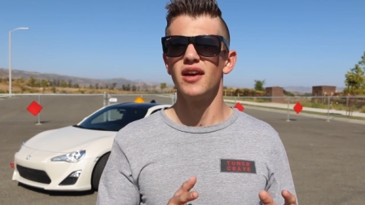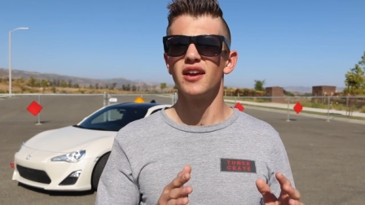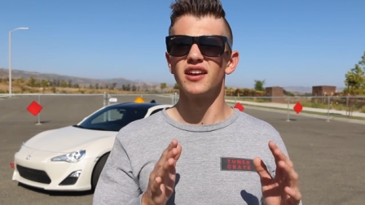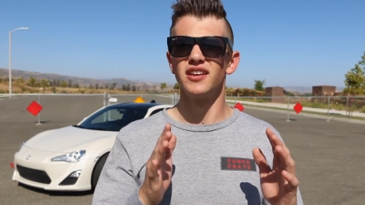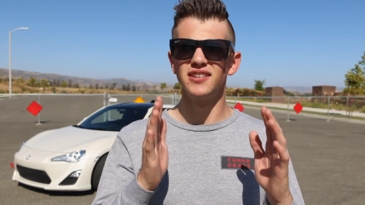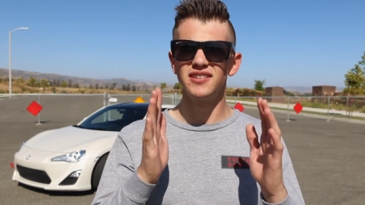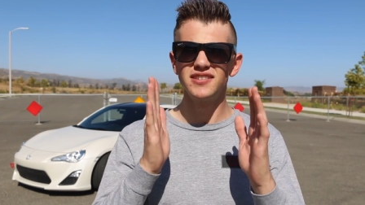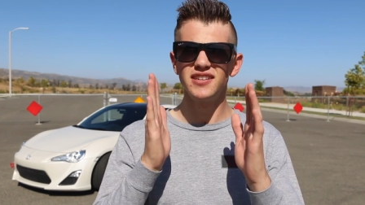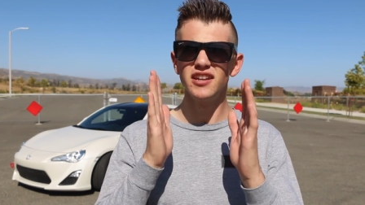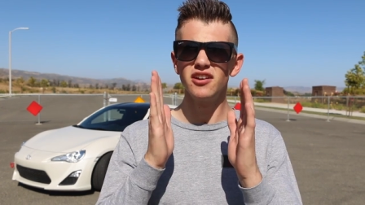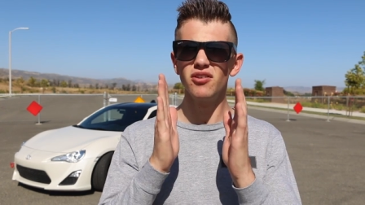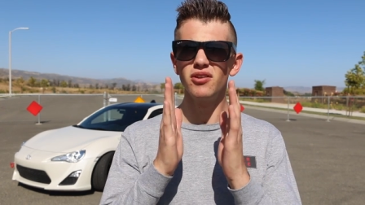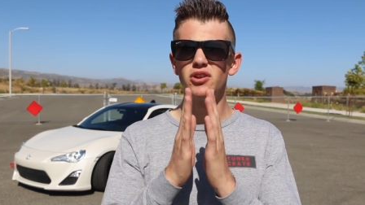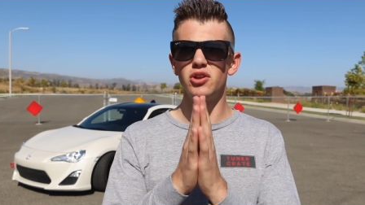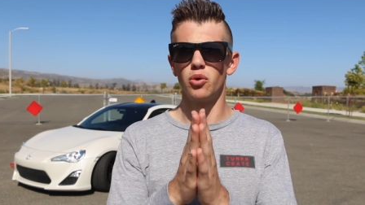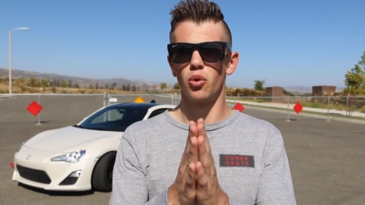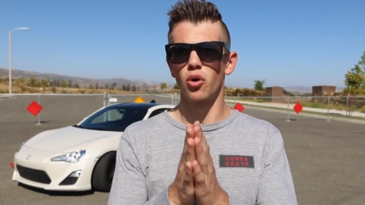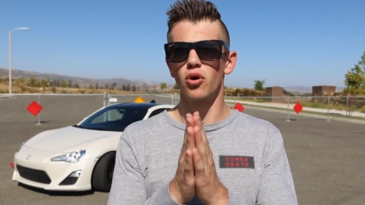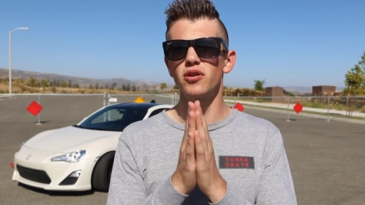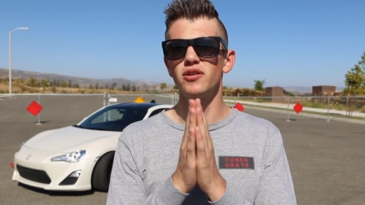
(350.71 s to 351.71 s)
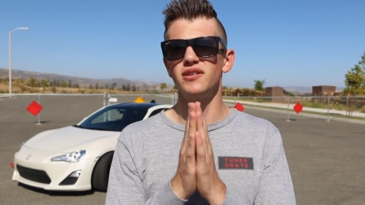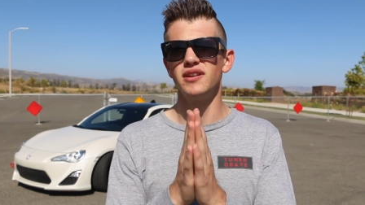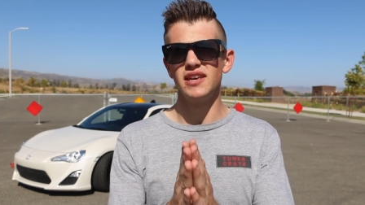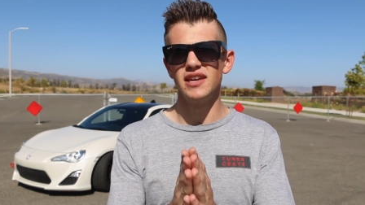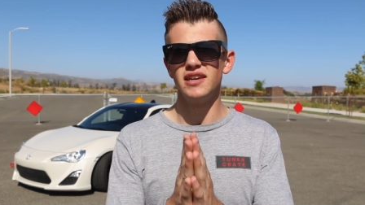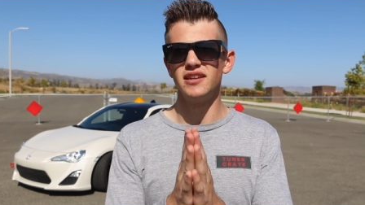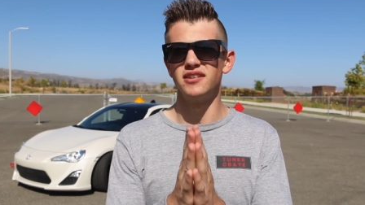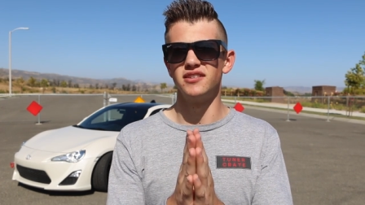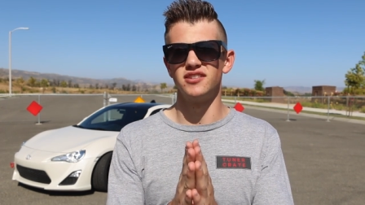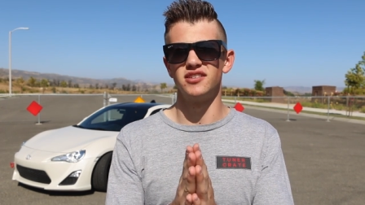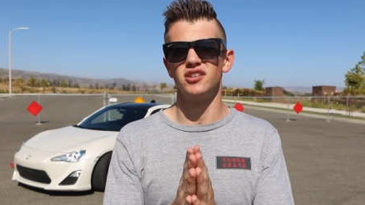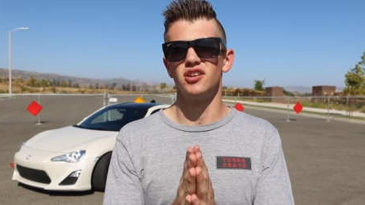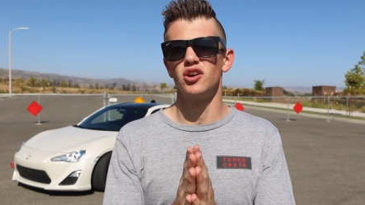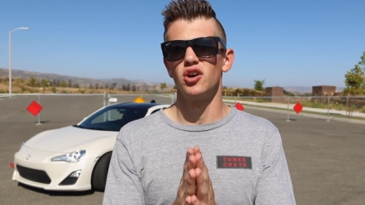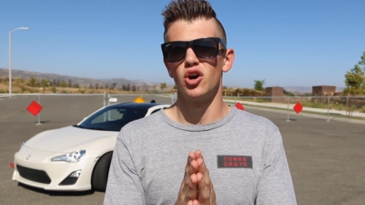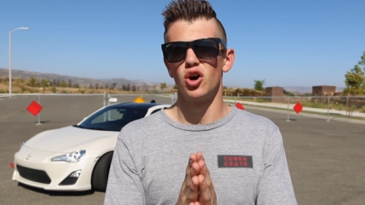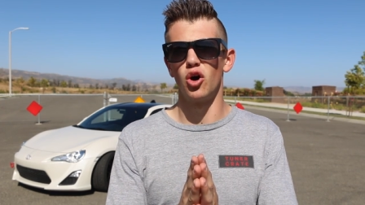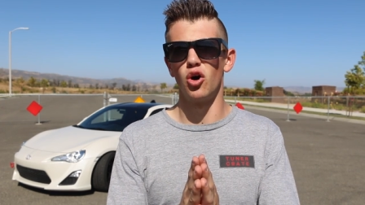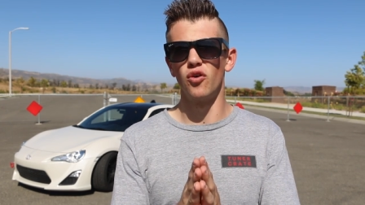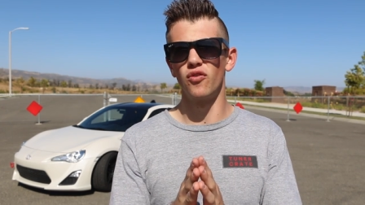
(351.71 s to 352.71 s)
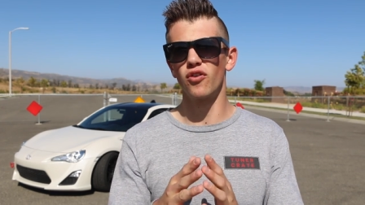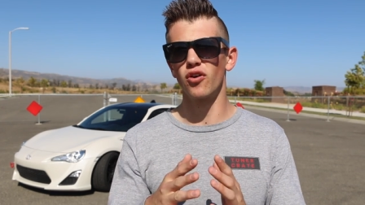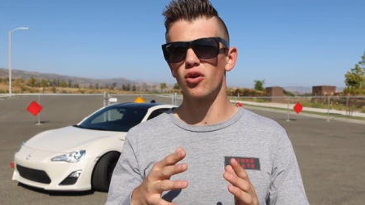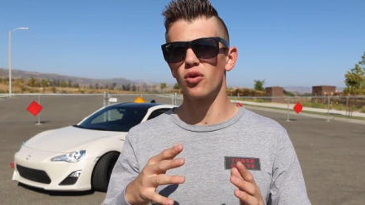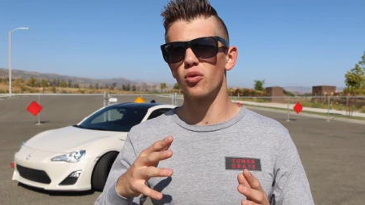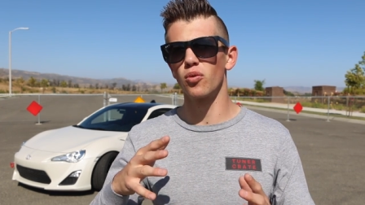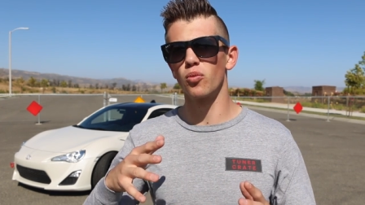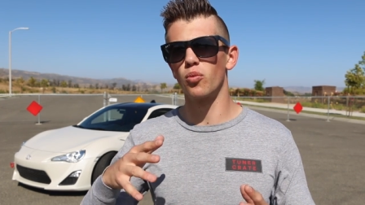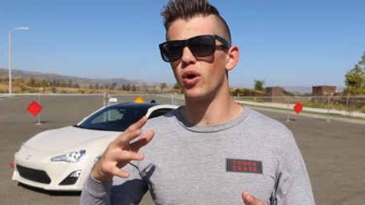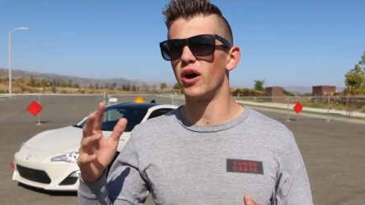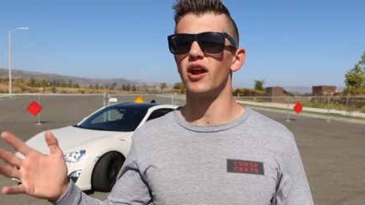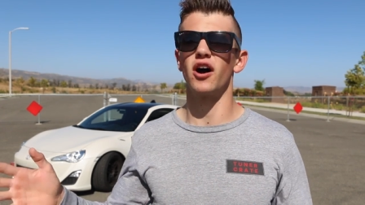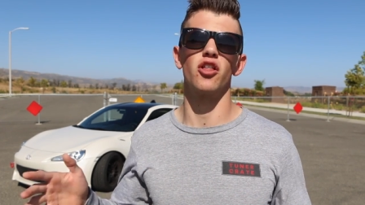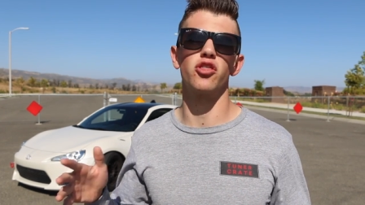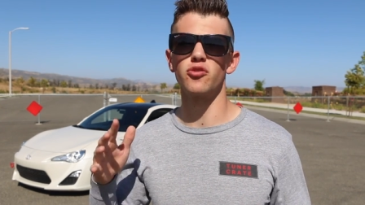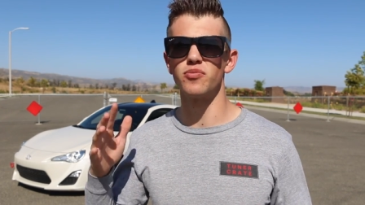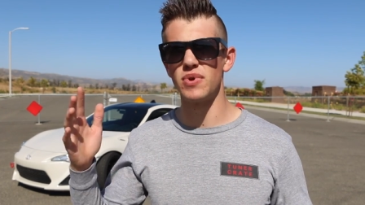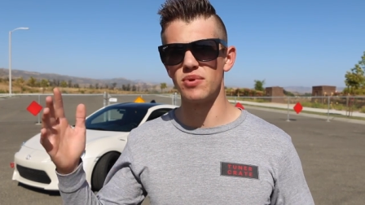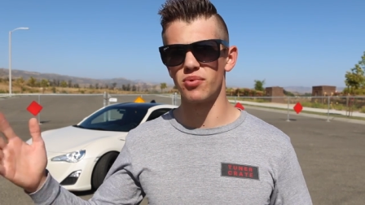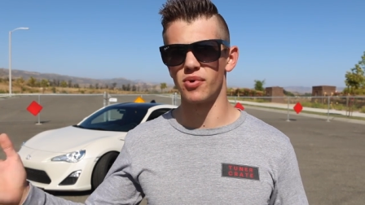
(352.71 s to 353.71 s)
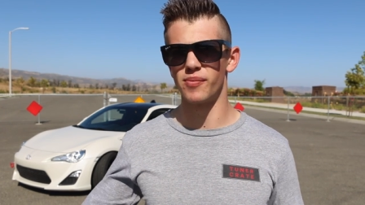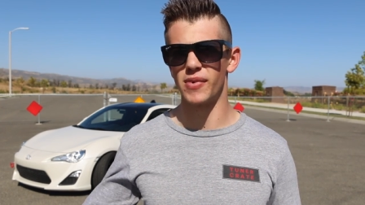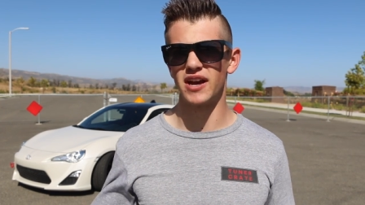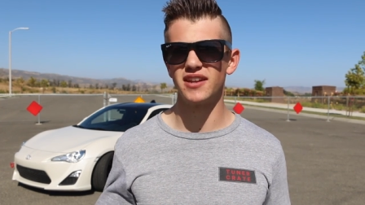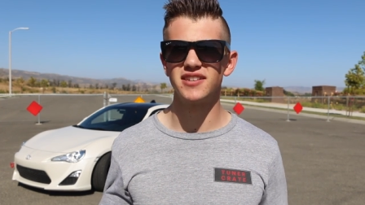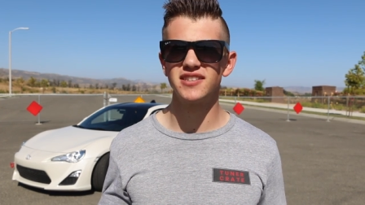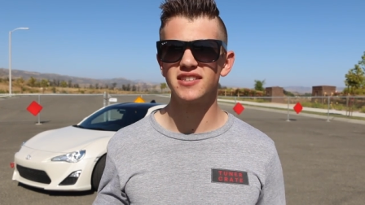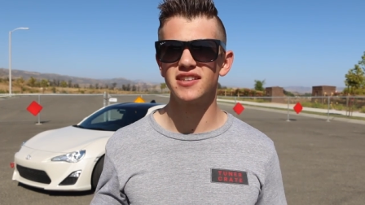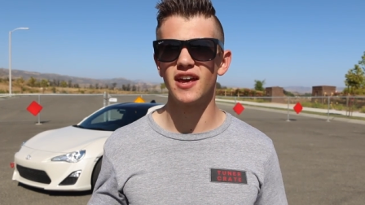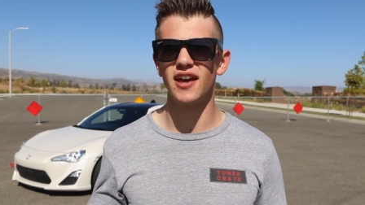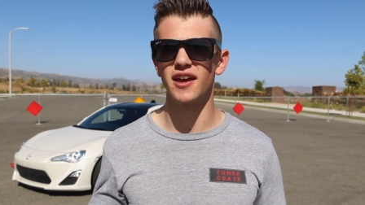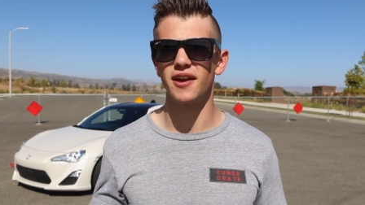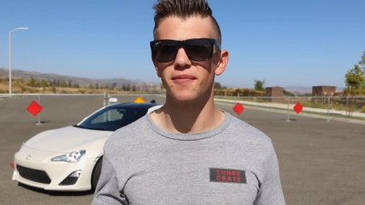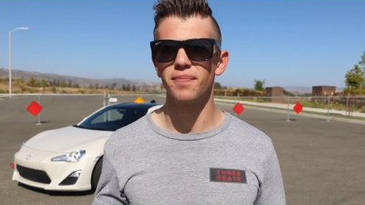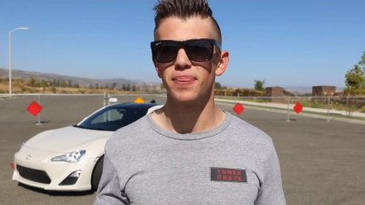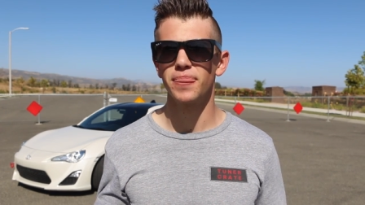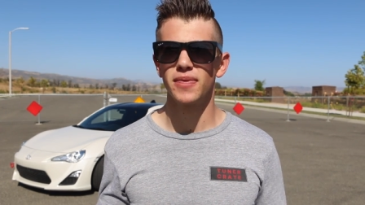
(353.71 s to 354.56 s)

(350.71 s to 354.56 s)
consider your needs over what other people might say.